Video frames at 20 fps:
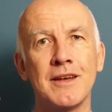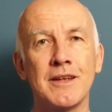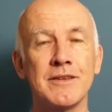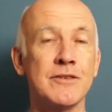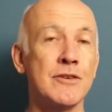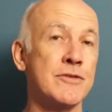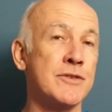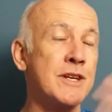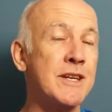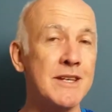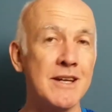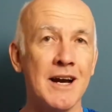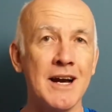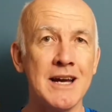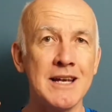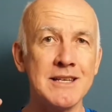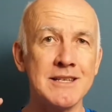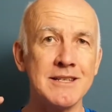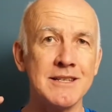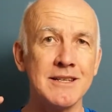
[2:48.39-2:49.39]
So she
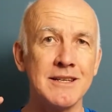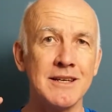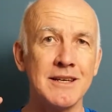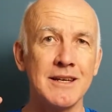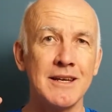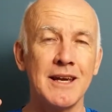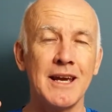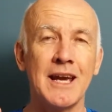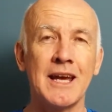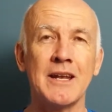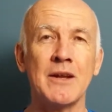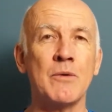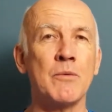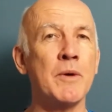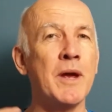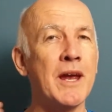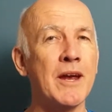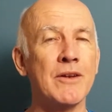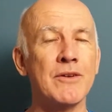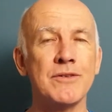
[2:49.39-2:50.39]
dies, and a
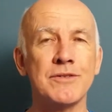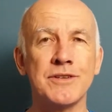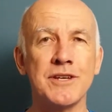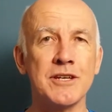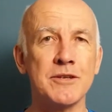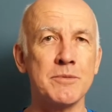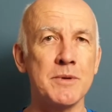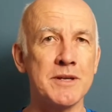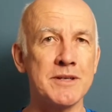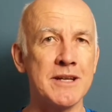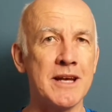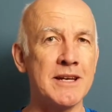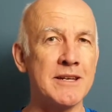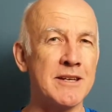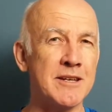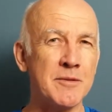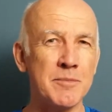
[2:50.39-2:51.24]
week to 6 weeks later,